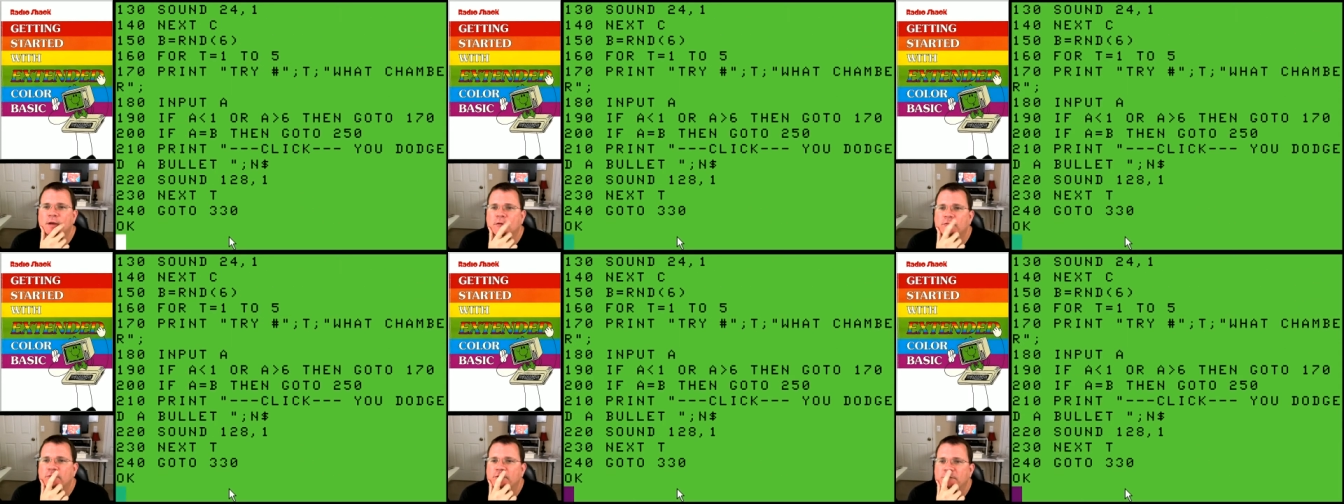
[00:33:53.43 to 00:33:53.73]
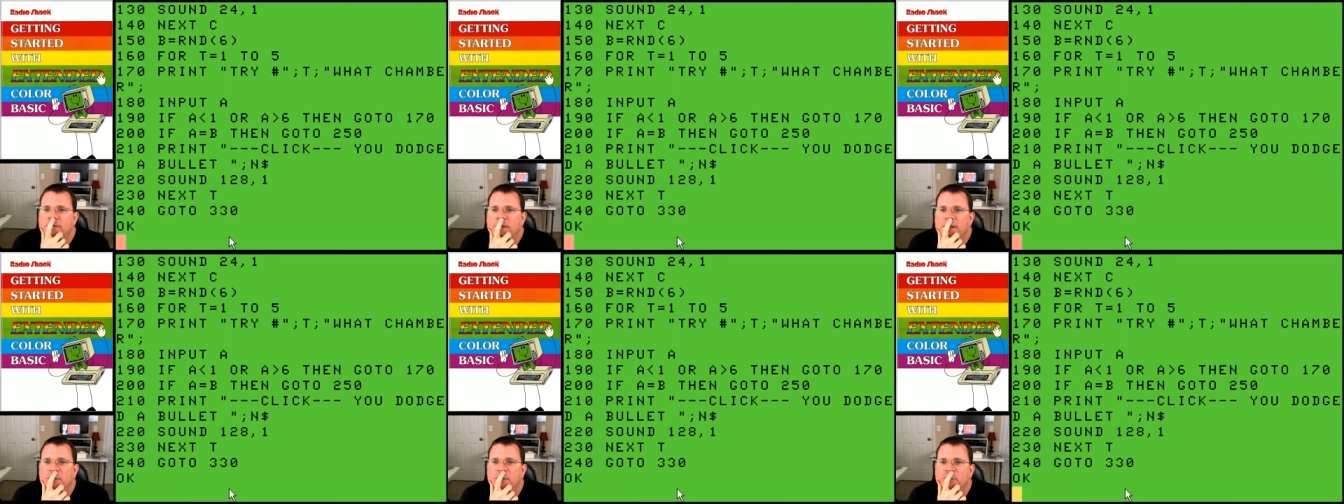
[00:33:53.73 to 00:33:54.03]
For
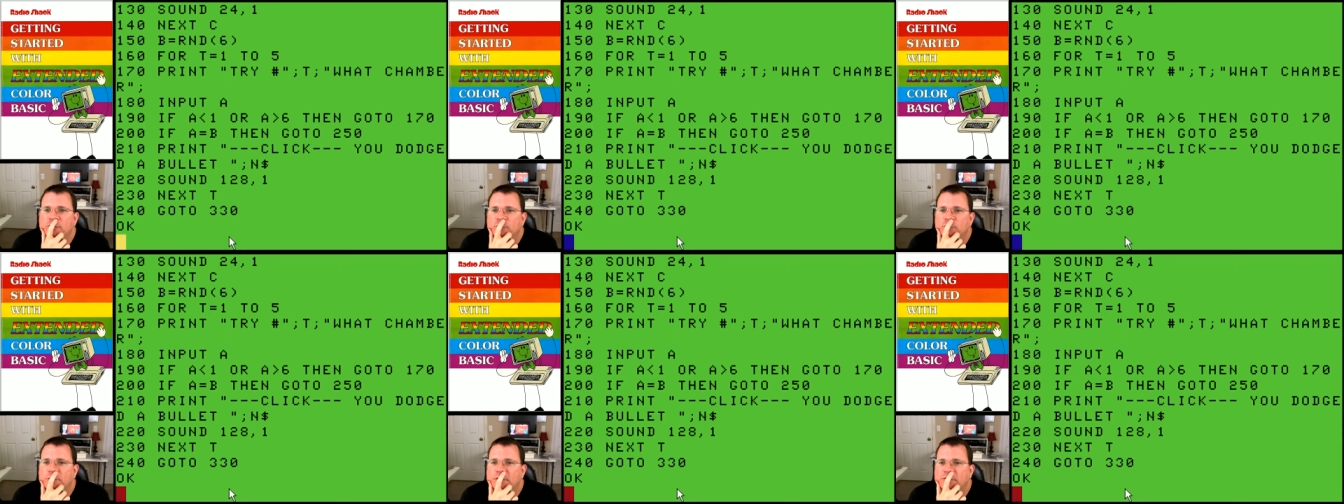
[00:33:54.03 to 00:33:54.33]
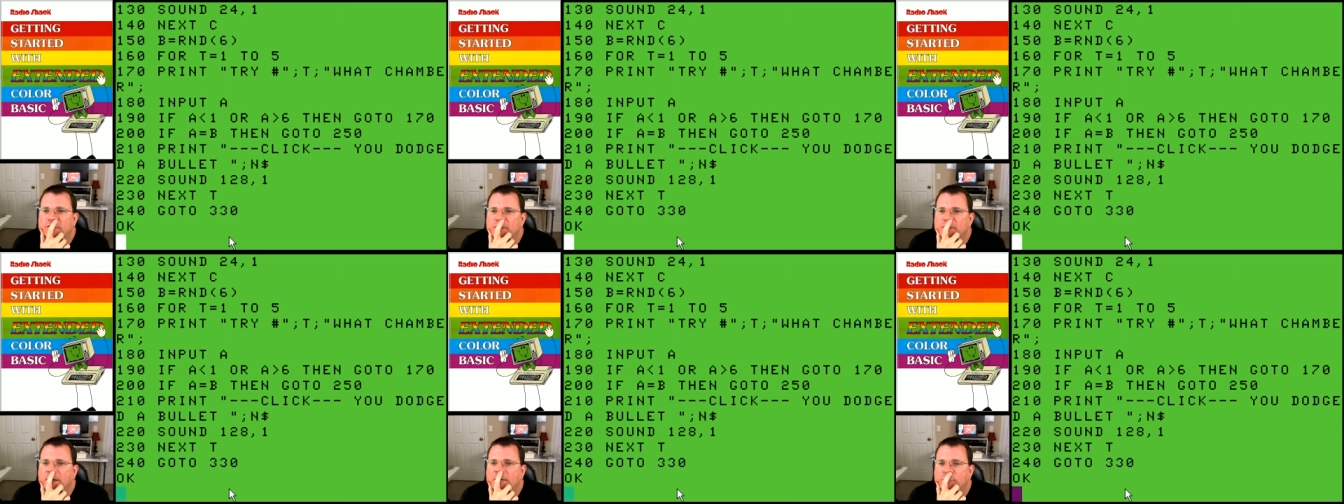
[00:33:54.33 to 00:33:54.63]
T equals one
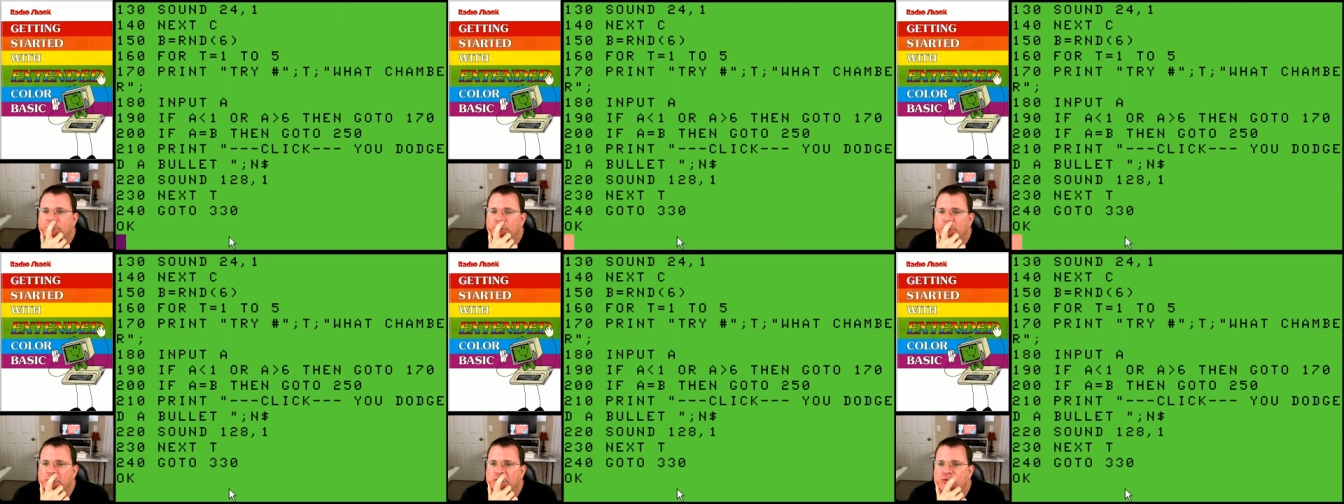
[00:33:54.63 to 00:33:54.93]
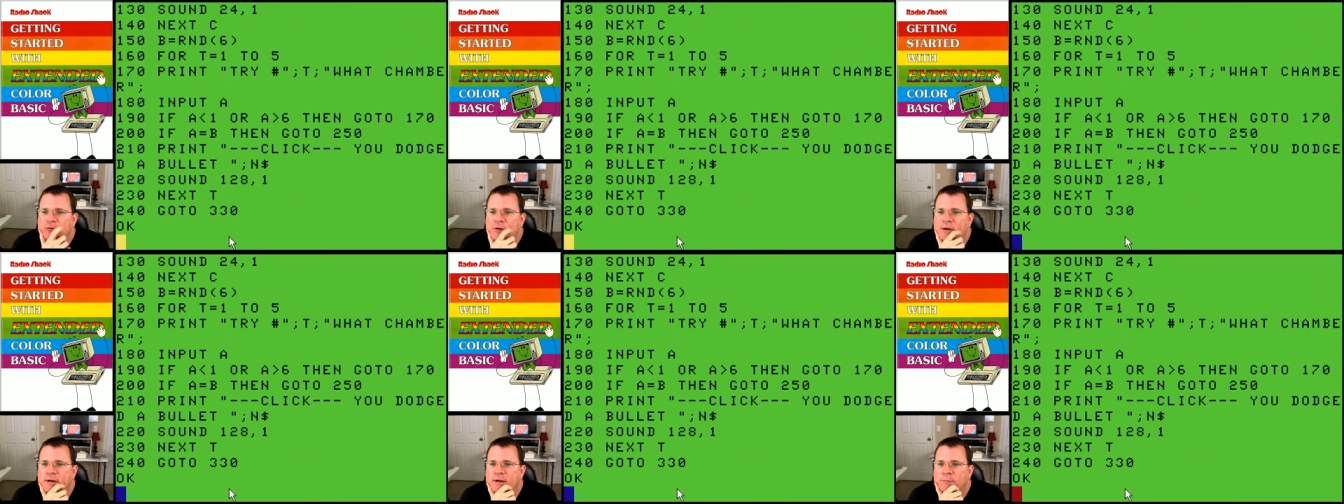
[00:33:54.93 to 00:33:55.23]
to five, print
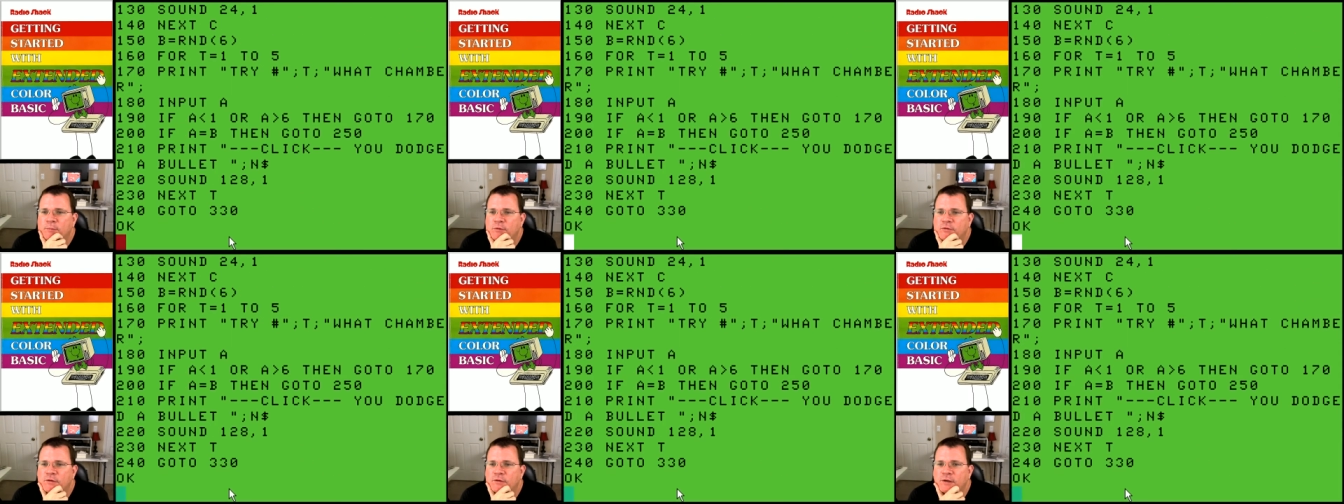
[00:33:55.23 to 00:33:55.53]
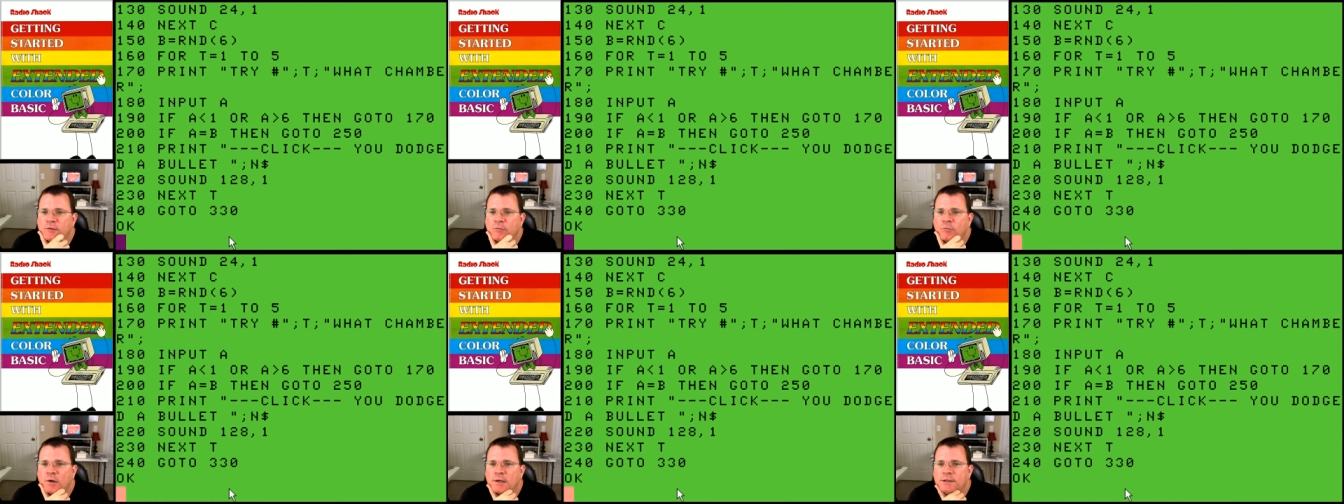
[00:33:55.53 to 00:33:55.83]
try number
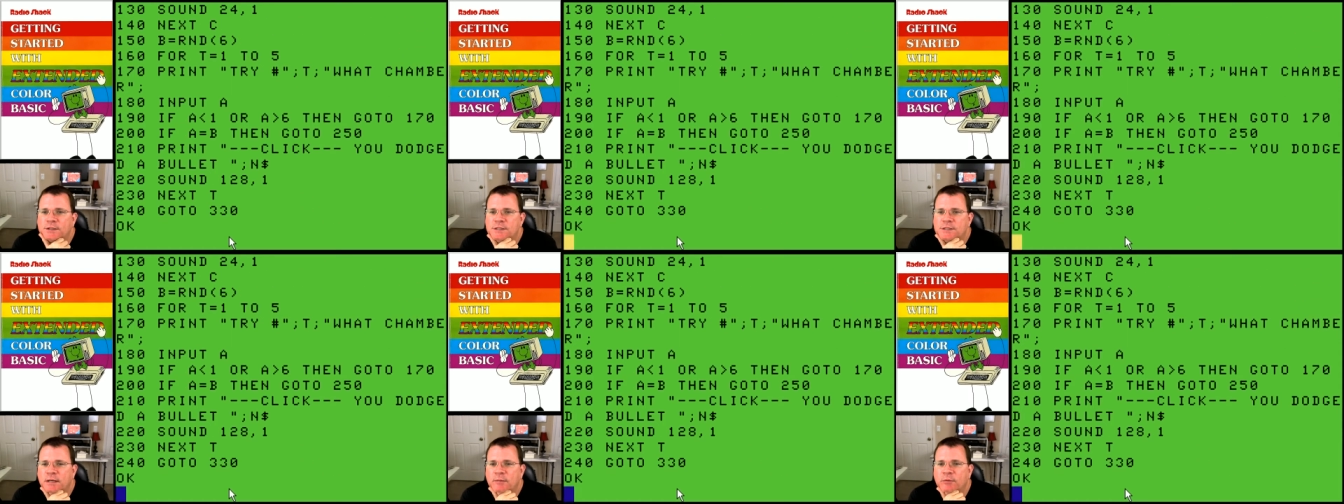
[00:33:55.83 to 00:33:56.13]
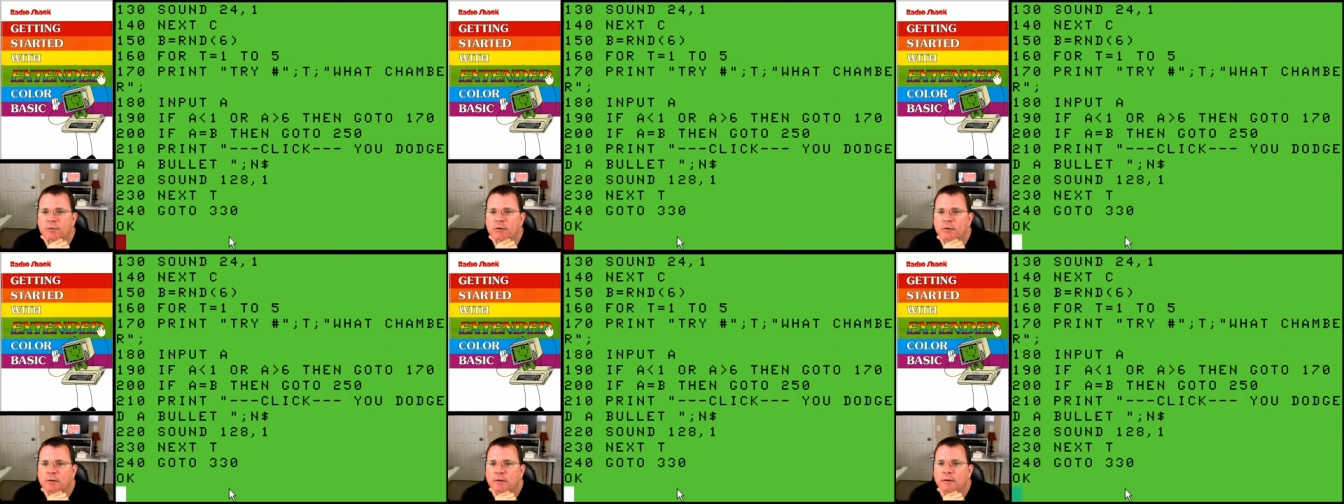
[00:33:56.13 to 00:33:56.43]
T, what
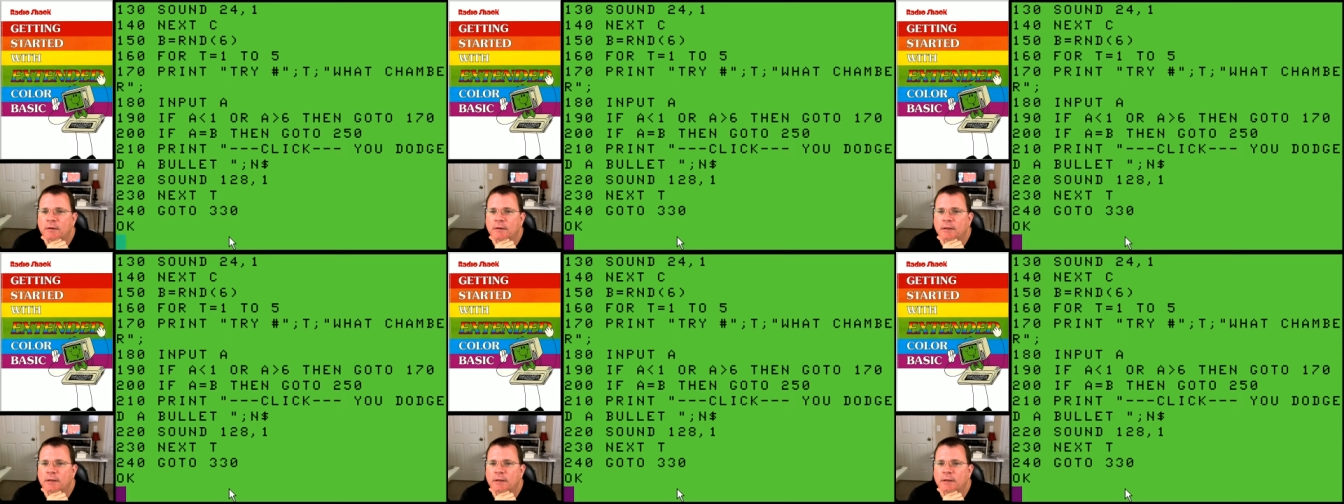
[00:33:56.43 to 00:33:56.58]
chamber?